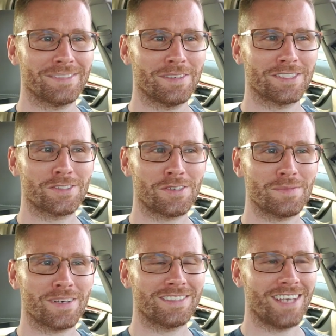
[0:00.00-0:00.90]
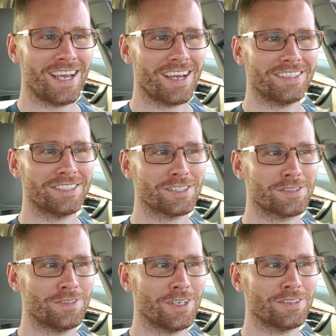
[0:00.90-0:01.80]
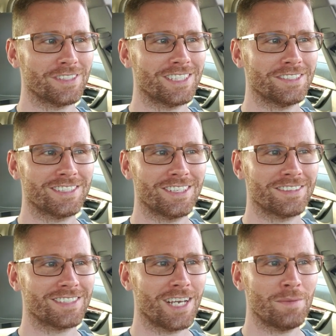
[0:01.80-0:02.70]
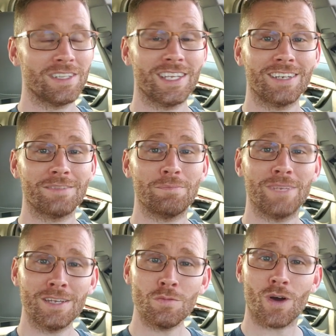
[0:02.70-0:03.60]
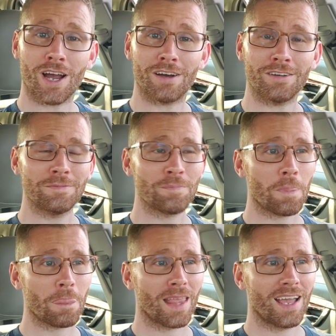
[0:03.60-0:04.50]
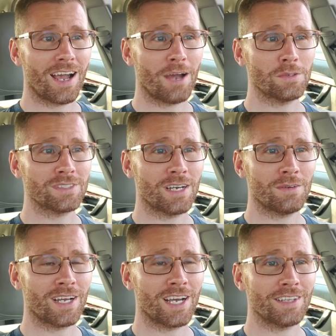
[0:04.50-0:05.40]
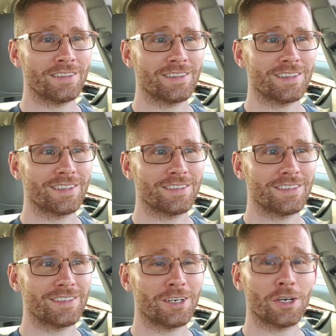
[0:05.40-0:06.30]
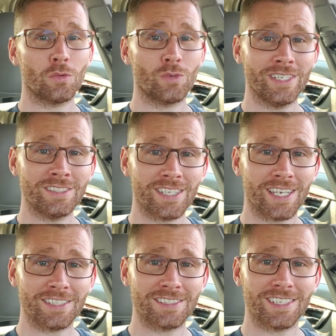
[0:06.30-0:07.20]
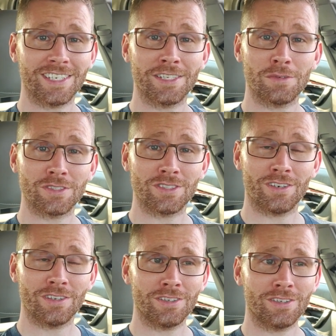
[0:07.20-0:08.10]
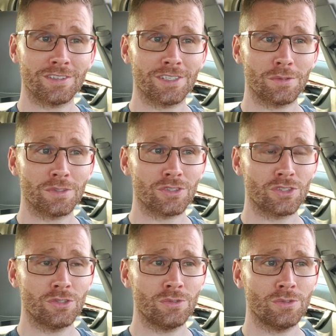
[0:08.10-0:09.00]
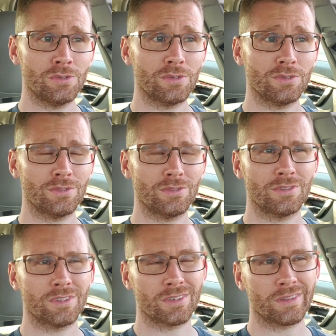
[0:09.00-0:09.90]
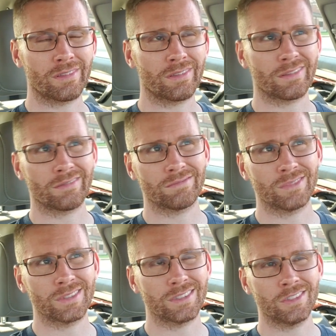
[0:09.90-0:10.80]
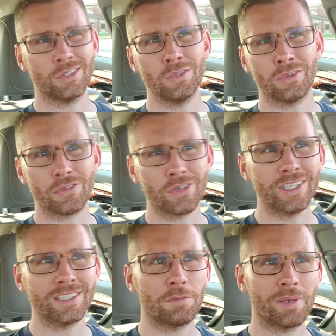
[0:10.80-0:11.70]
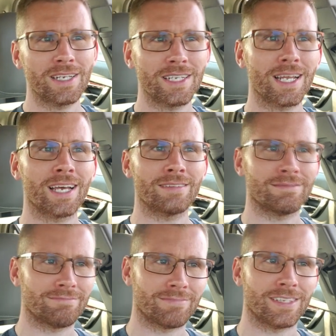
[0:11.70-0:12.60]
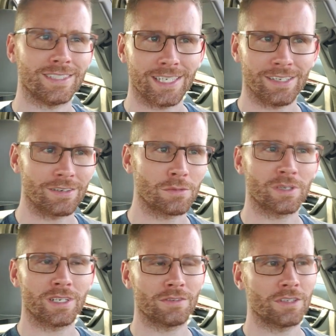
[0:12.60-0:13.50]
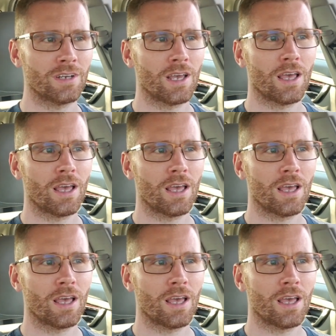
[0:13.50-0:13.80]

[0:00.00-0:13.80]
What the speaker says: my story about that. I just felt guilty all the time. And then meanwhile, I was out on recess, and there was 2 or 3, depending on the year or whatever,